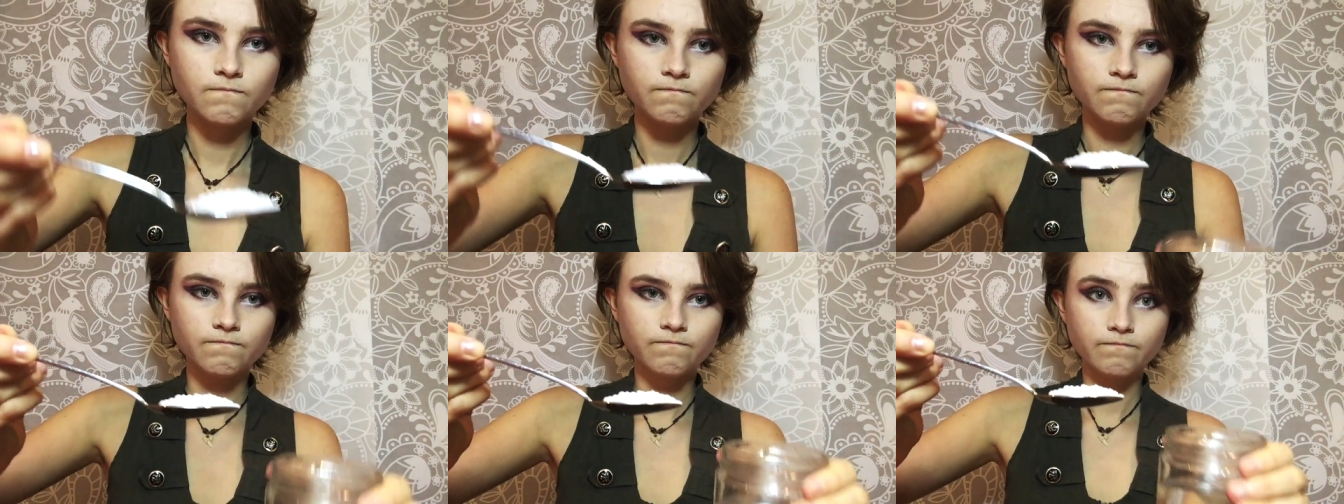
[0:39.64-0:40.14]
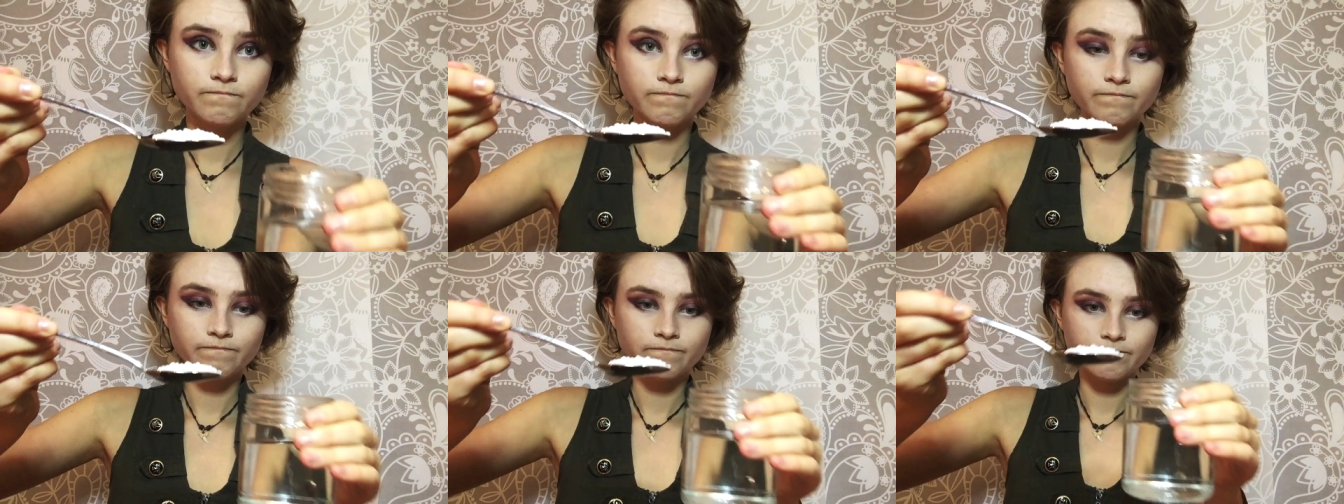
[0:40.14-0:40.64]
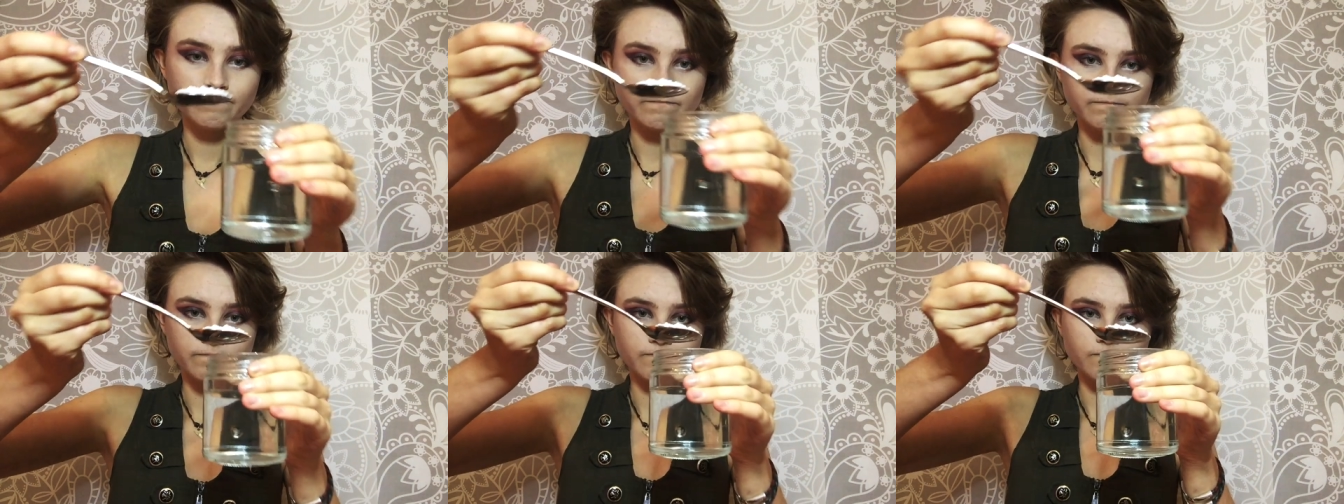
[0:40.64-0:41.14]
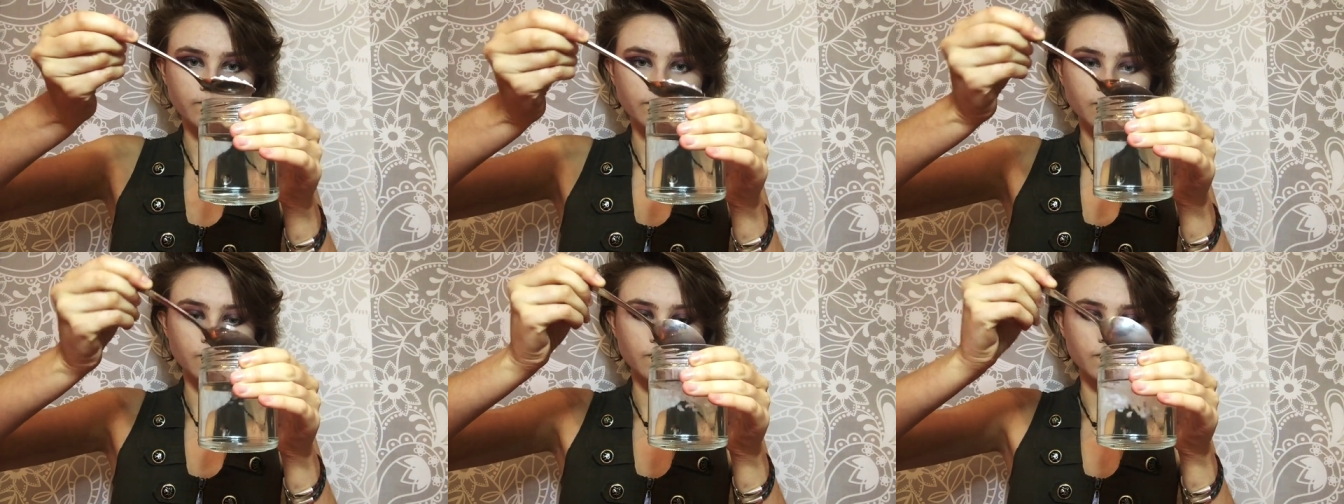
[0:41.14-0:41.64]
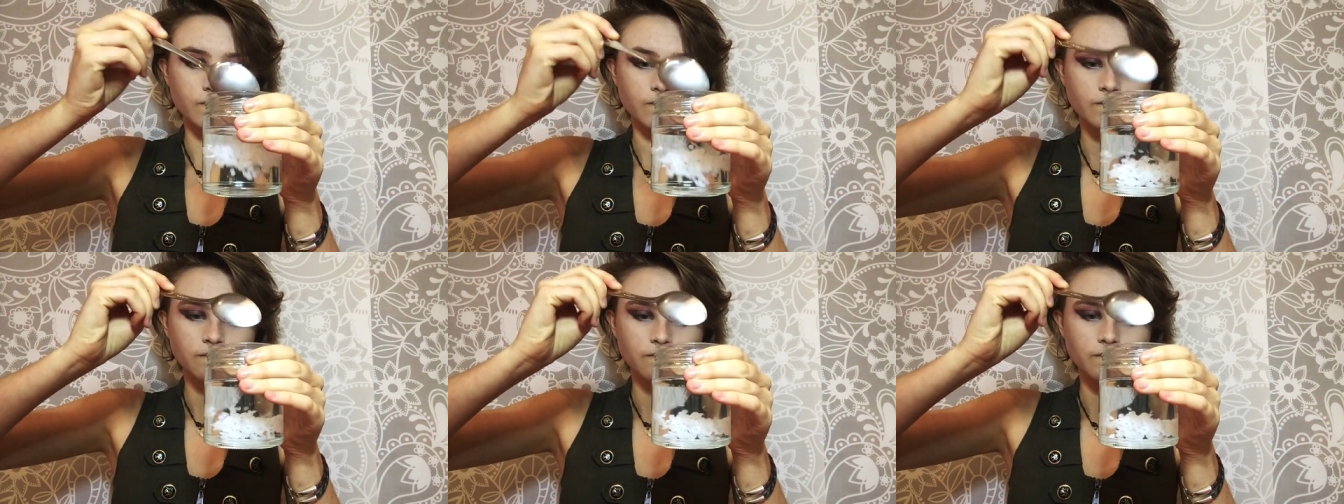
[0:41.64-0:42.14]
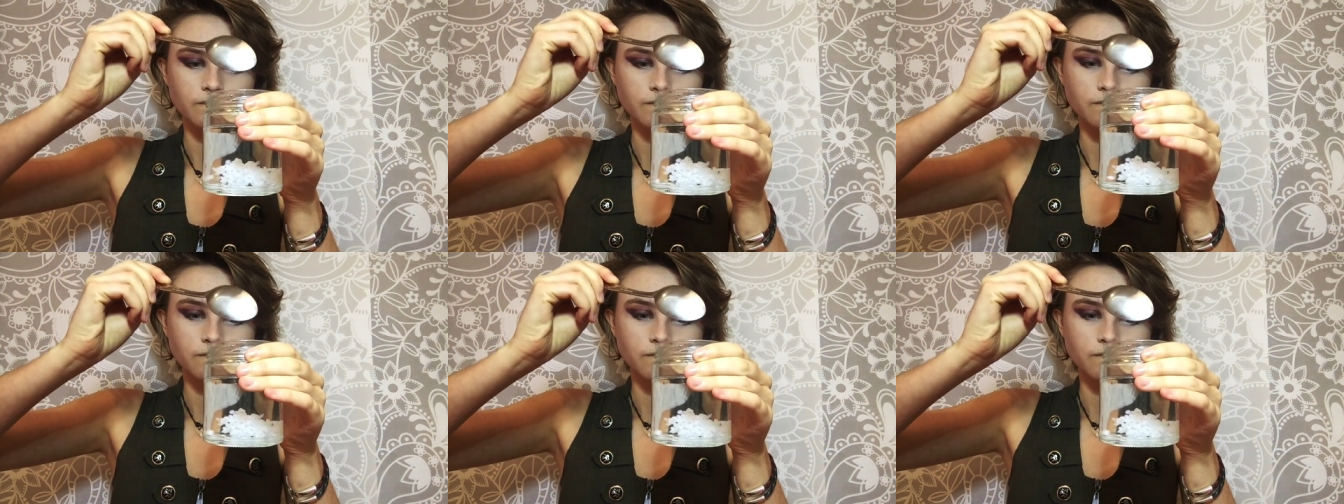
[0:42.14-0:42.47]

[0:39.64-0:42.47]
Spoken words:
2 really large scoops of the plastic